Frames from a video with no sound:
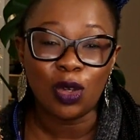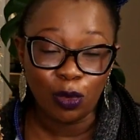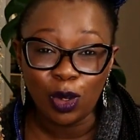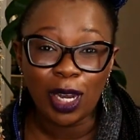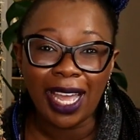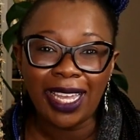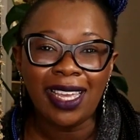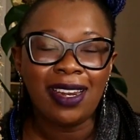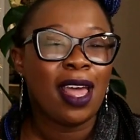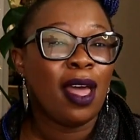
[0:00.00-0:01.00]
So if you like
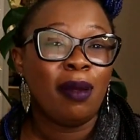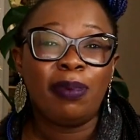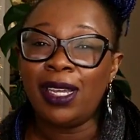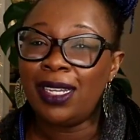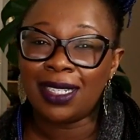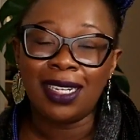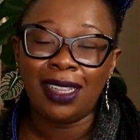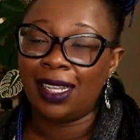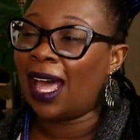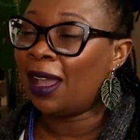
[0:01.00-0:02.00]
it, please
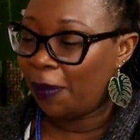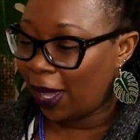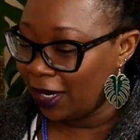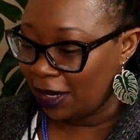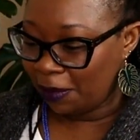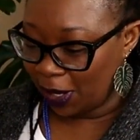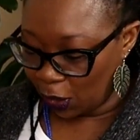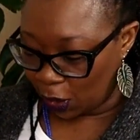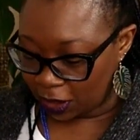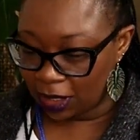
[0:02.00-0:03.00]
click the like button
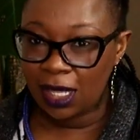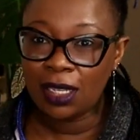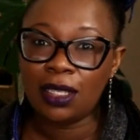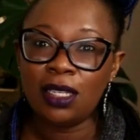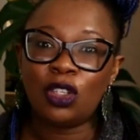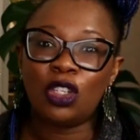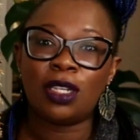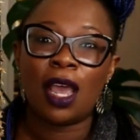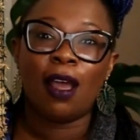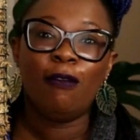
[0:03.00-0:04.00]
because this is
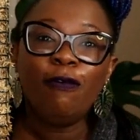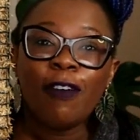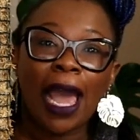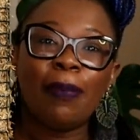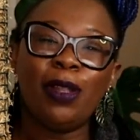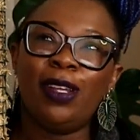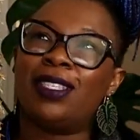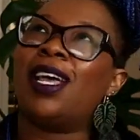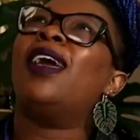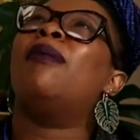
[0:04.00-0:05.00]
just
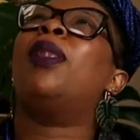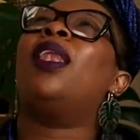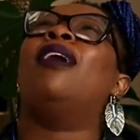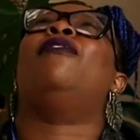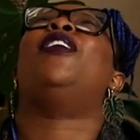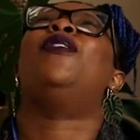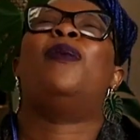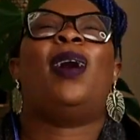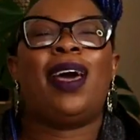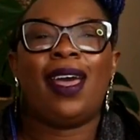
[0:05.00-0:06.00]
fabulous. I am loving
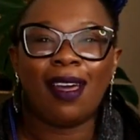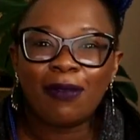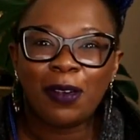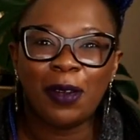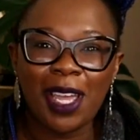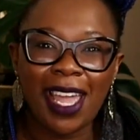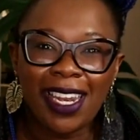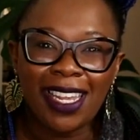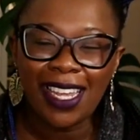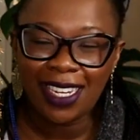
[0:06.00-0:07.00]
what I have
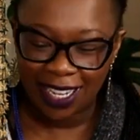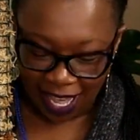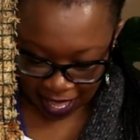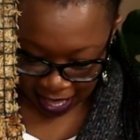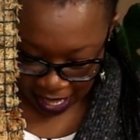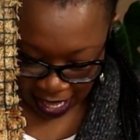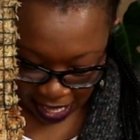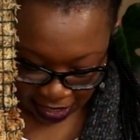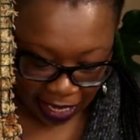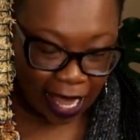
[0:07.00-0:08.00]
created. It
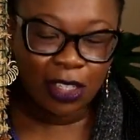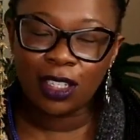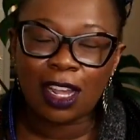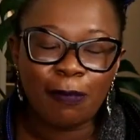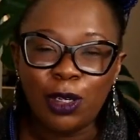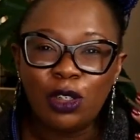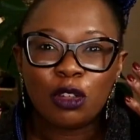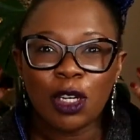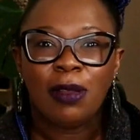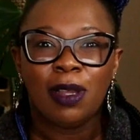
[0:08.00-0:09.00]
is, I just, I've been
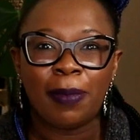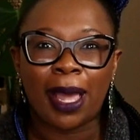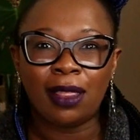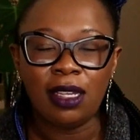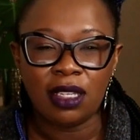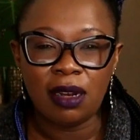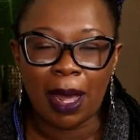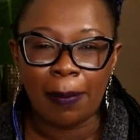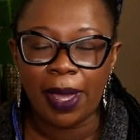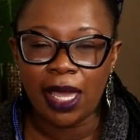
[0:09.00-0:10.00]
dreaming about this in
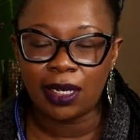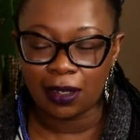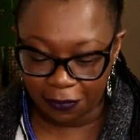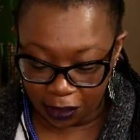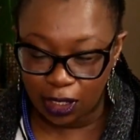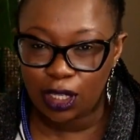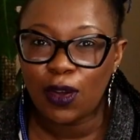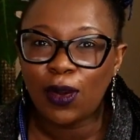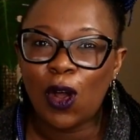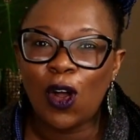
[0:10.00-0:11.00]
my bed for
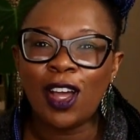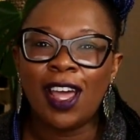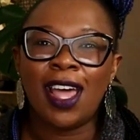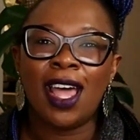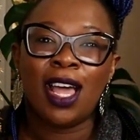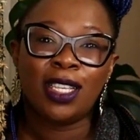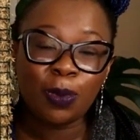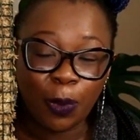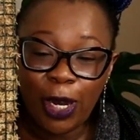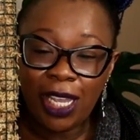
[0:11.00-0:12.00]
so long.
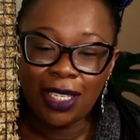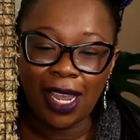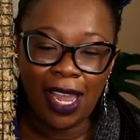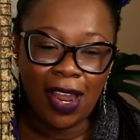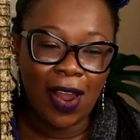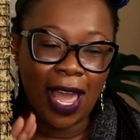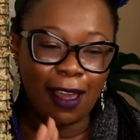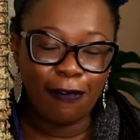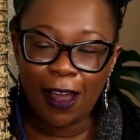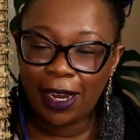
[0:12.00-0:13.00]
Spring is here and
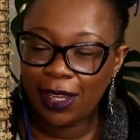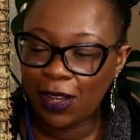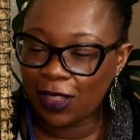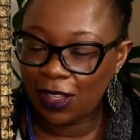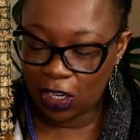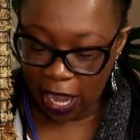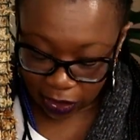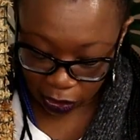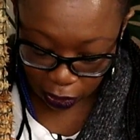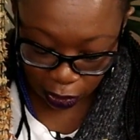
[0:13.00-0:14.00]
I finally got the
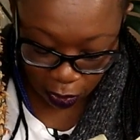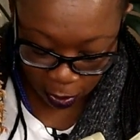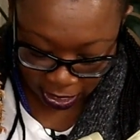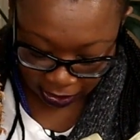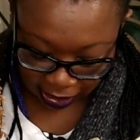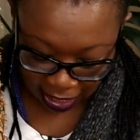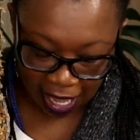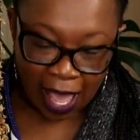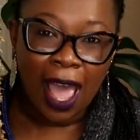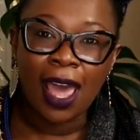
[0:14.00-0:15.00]
chance to do it.
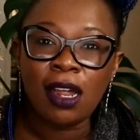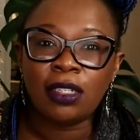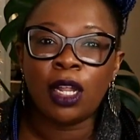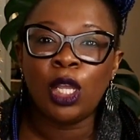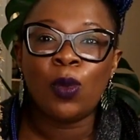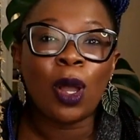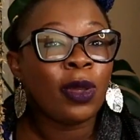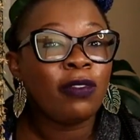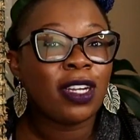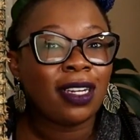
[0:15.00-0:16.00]
And I'll tell you what
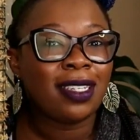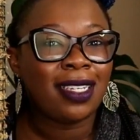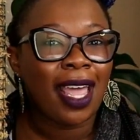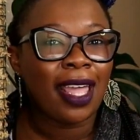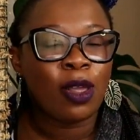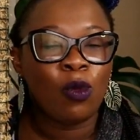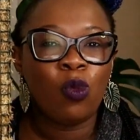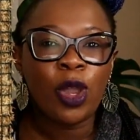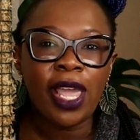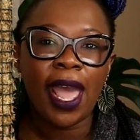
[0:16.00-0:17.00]
we've done today.
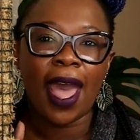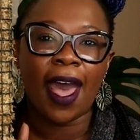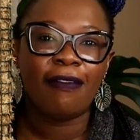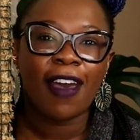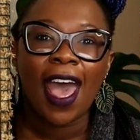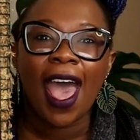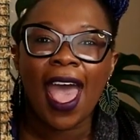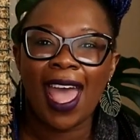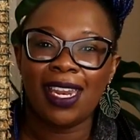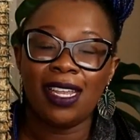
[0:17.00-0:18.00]
We have
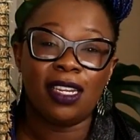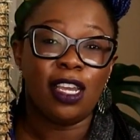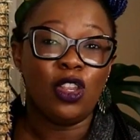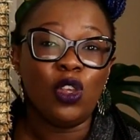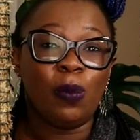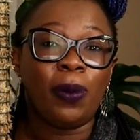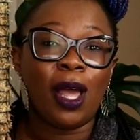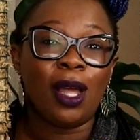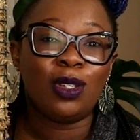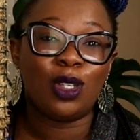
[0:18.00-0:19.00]
added a new
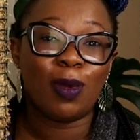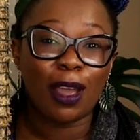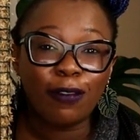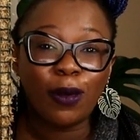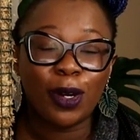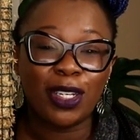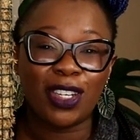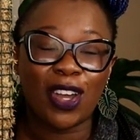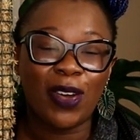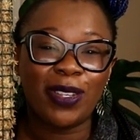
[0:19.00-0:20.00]
plant to my
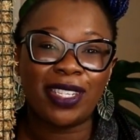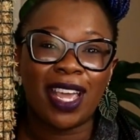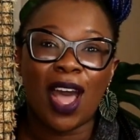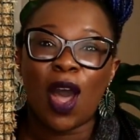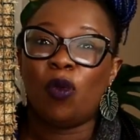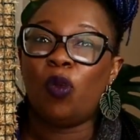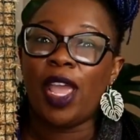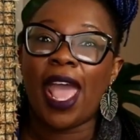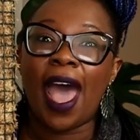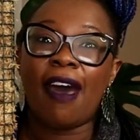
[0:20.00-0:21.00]
Florida Ghost.
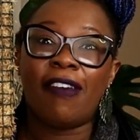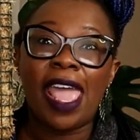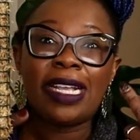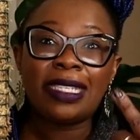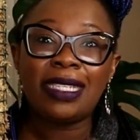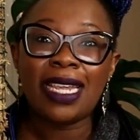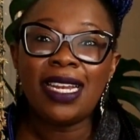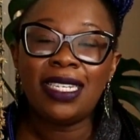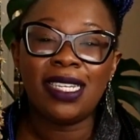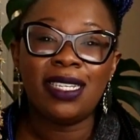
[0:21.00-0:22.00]
We have
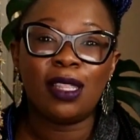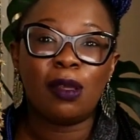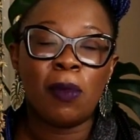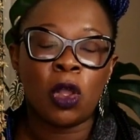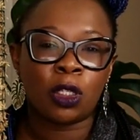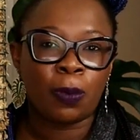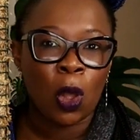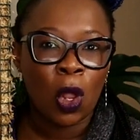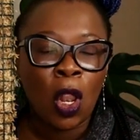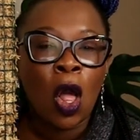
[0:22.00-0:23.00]
extended the moss
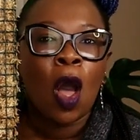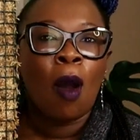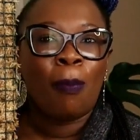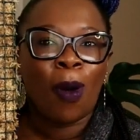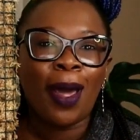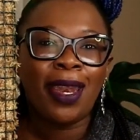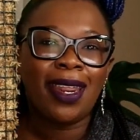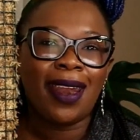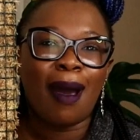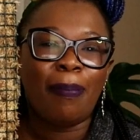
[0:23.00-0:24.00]
pole, potted
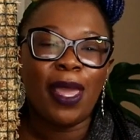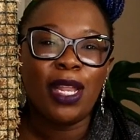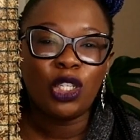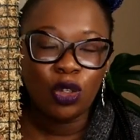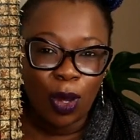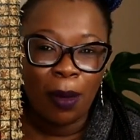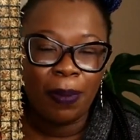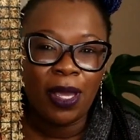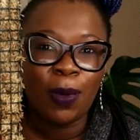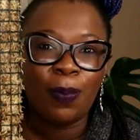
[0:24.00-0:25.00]
it up into a
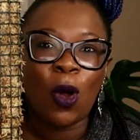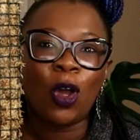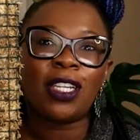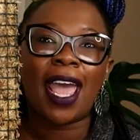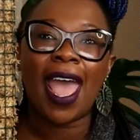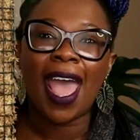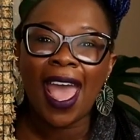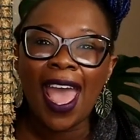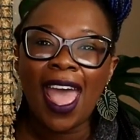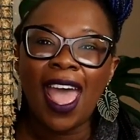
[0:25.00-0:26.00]
bigger pot
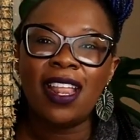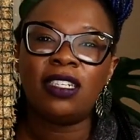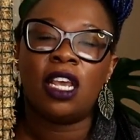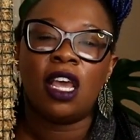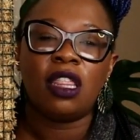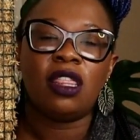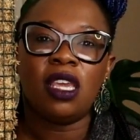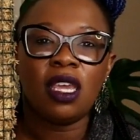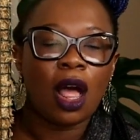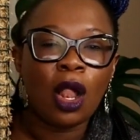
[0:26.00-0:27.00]
and
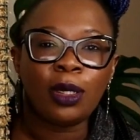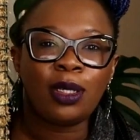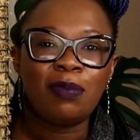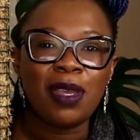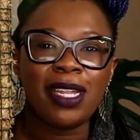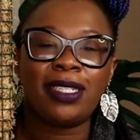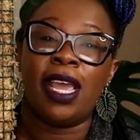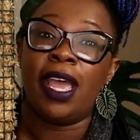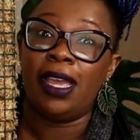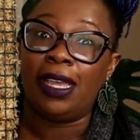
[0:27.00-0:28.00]
the ultimate,
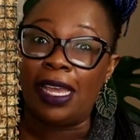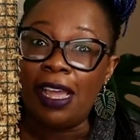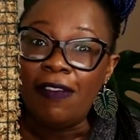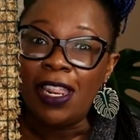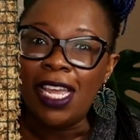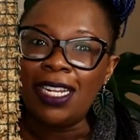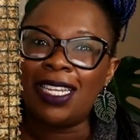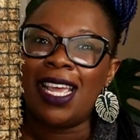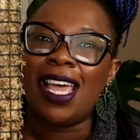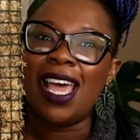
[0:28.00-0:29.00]
given
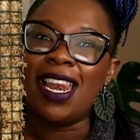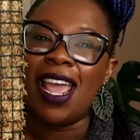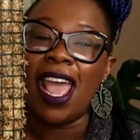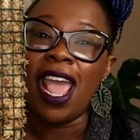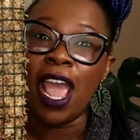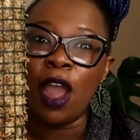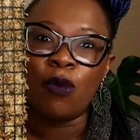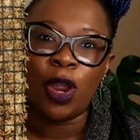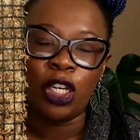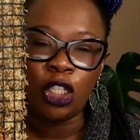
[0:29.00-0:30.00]
it an
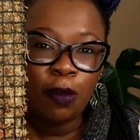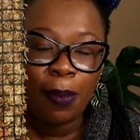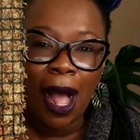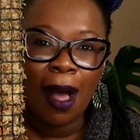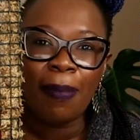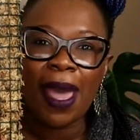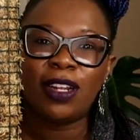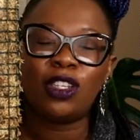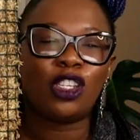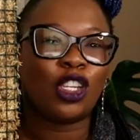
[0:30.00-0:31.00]
aeration pump
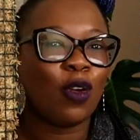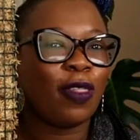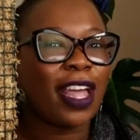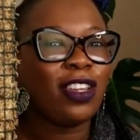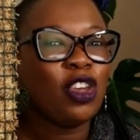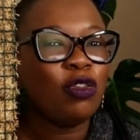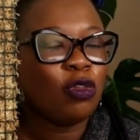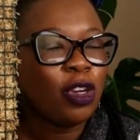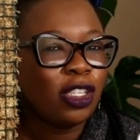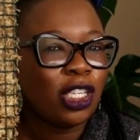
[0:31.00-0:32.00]
and so that
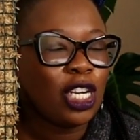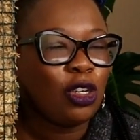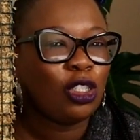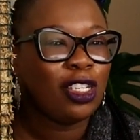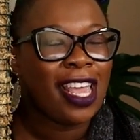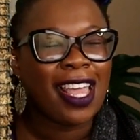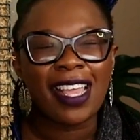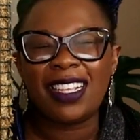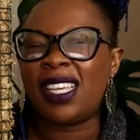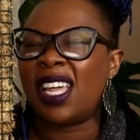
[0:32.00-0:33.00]
nutrient solution
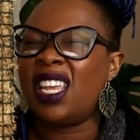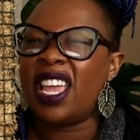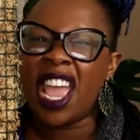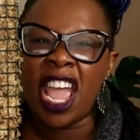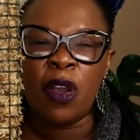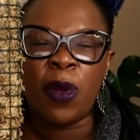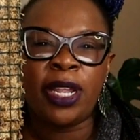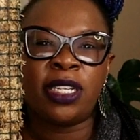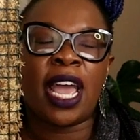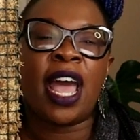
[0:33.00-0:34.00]
is getting
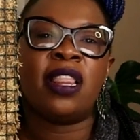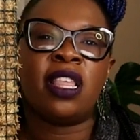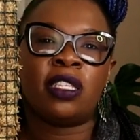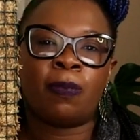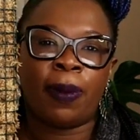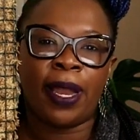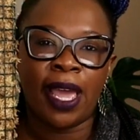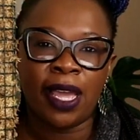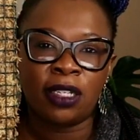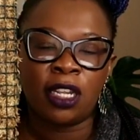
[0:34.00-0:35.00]
aerated and this
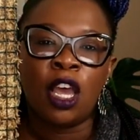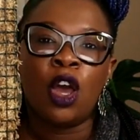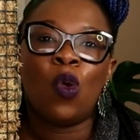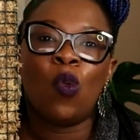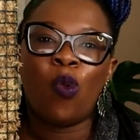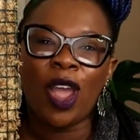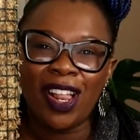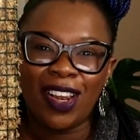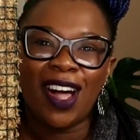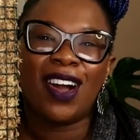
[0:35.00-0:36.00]
plant
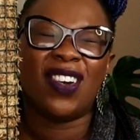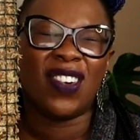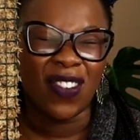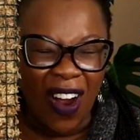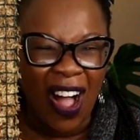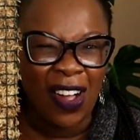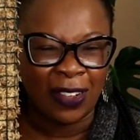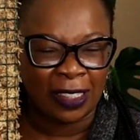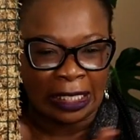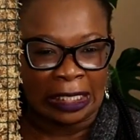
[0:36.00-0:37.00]
will
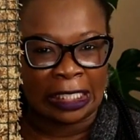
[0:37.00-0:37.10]
grow.